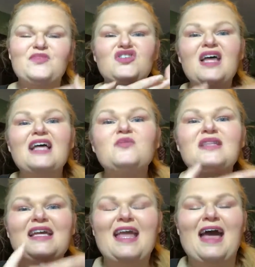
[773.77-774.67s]
So that's
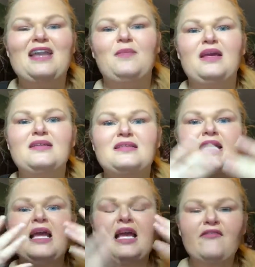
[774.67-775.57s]
what the Academy is.
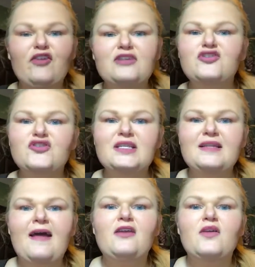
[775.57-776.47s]
And if you're interested
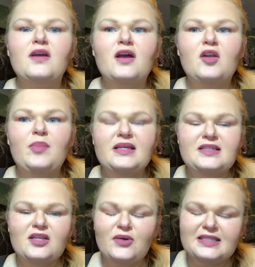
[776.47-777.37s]
in that, you can go to
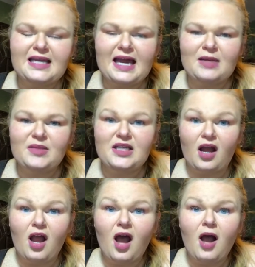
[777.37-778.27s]

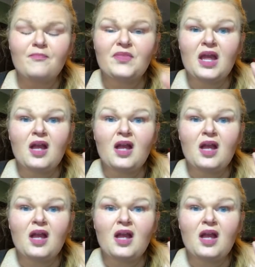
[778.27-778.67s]
PCOSacademy.com,